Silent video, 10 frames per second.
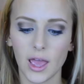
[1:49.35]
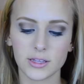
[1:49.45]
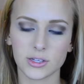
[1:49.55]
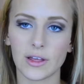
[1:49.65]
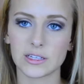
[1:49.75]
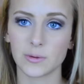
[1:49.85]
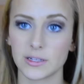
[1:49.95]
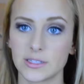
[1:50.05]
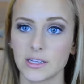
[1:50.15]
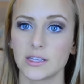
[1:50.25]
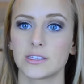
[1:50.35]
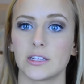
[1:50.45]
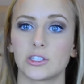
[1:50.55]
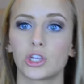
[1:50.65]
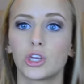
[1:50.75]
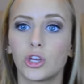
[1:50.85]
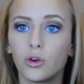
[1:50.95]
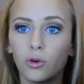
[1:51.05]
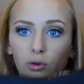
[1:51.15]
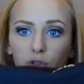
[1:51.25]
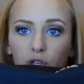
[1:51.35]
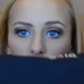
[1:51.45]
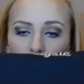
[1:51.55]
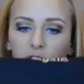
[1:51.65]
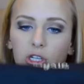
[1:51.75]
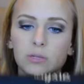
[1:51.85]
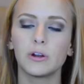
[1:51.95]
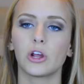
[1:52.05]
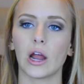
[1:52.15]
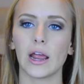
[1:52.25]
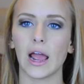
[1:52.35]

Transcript: So that's what this. It's huge, which is pretty great.